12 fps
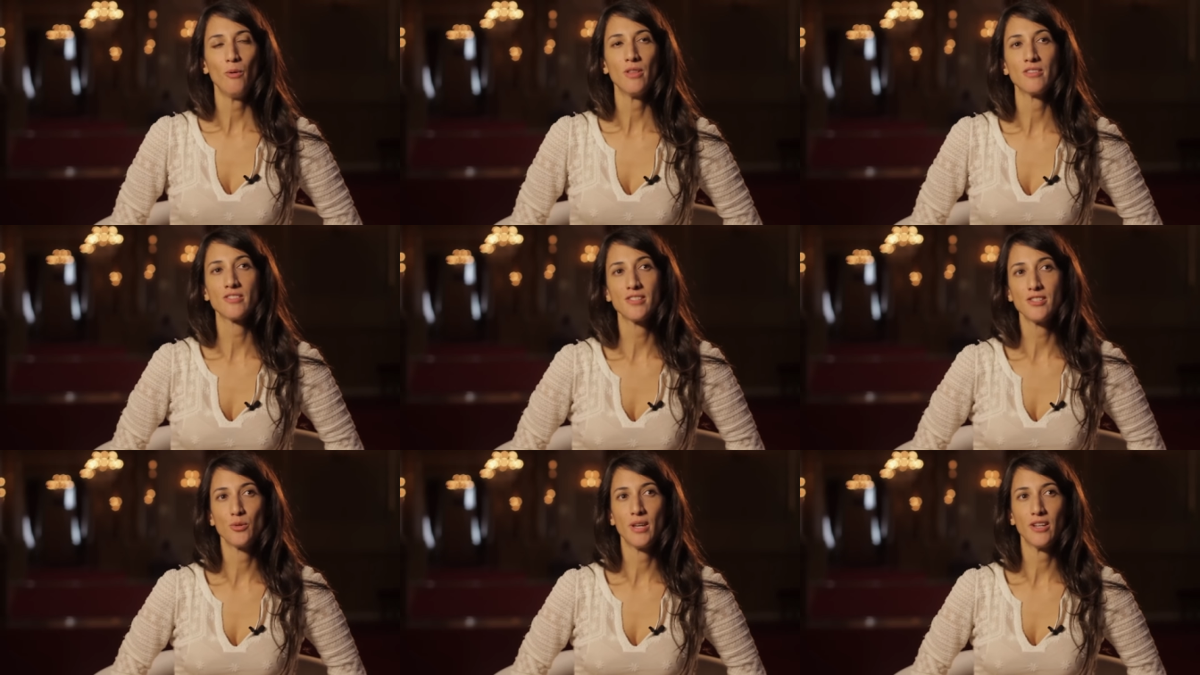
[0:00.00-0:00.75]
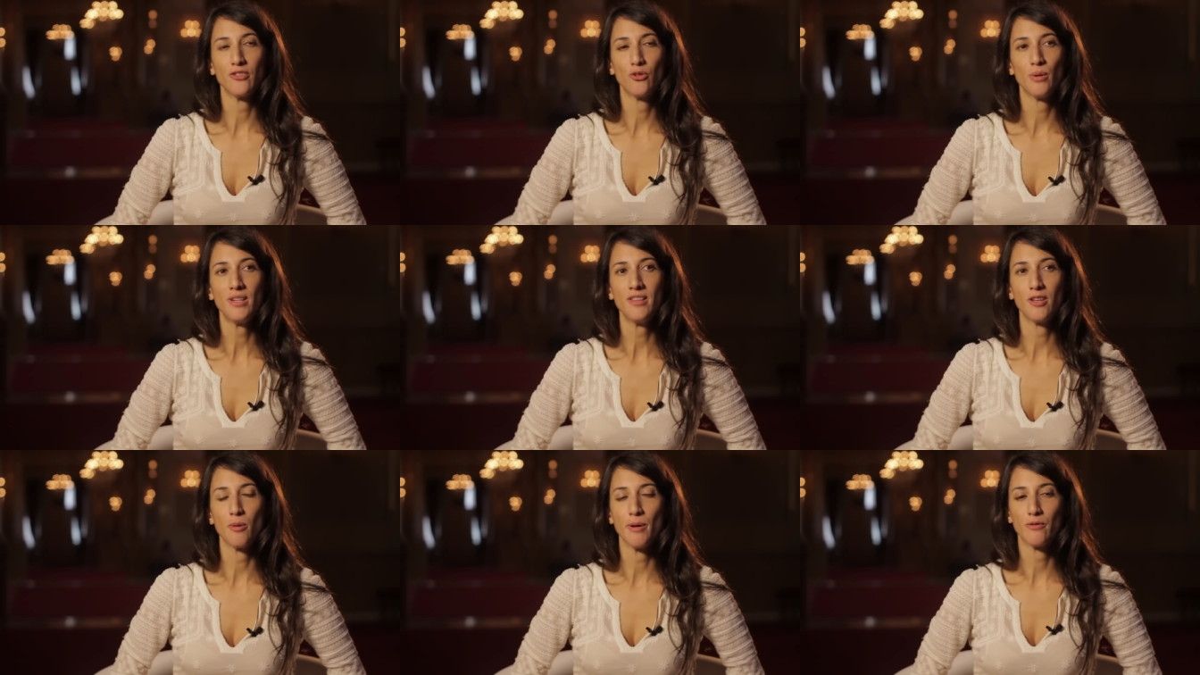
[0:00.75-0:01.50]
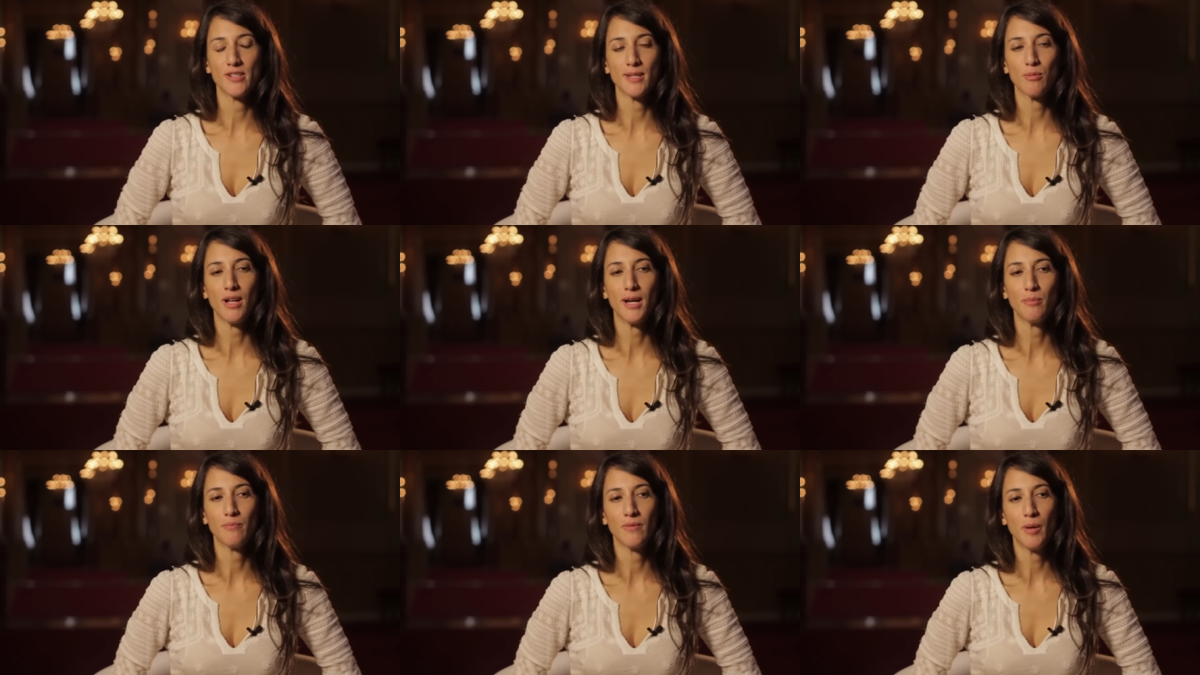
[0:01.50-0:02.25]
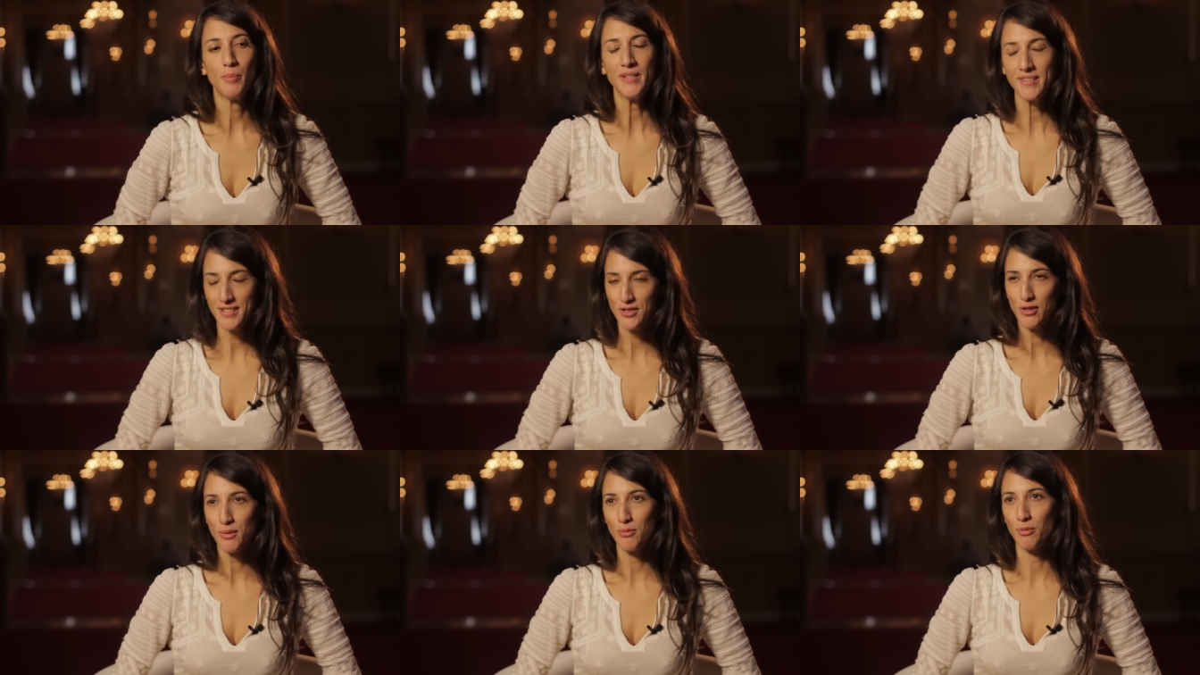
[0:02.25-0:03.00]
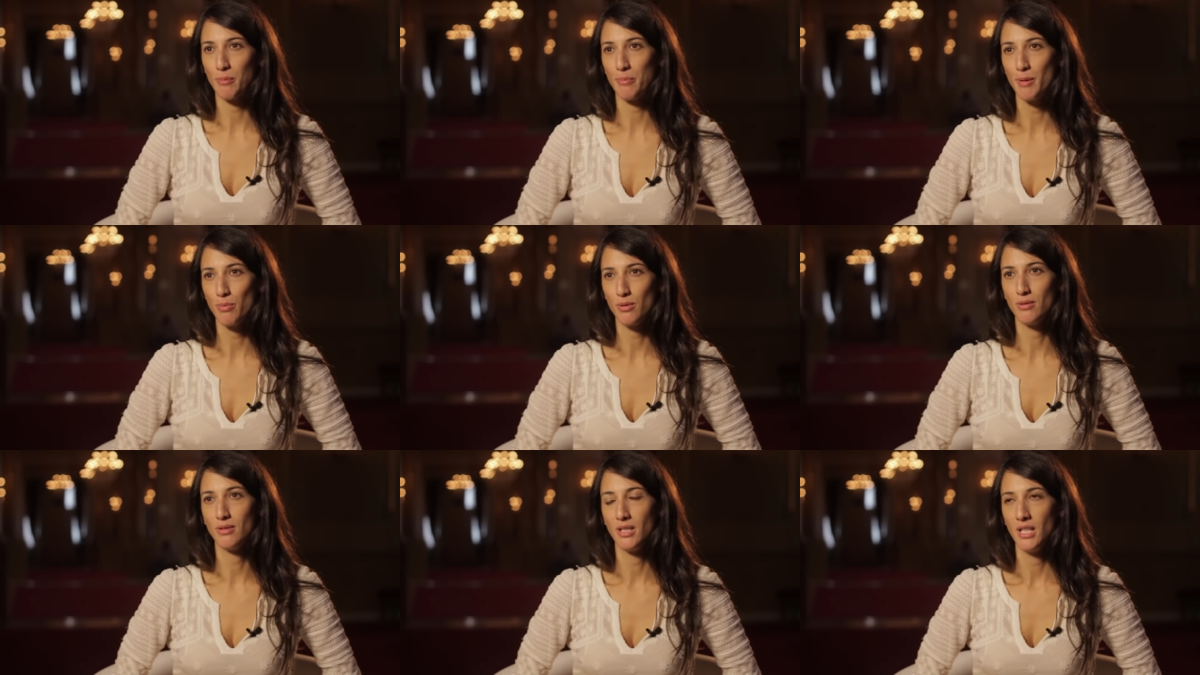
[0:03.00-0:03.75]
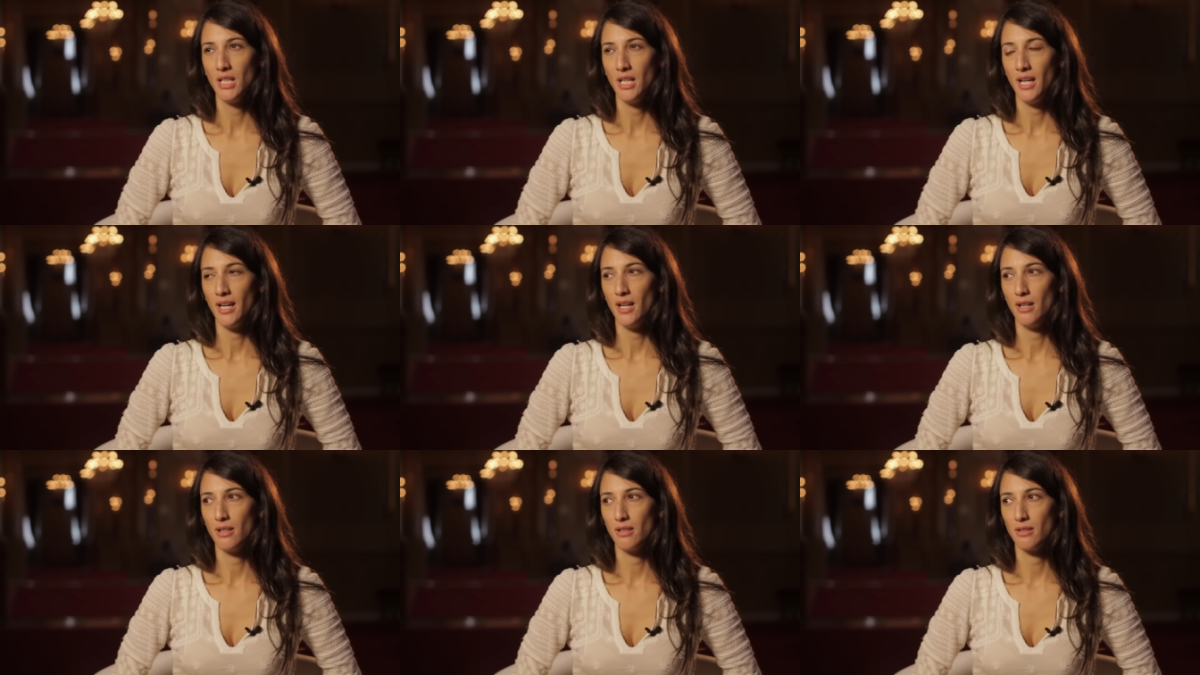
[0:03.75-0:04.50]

well, there's things you can't do anything about. For example, I'm a bit disturbed when people uh,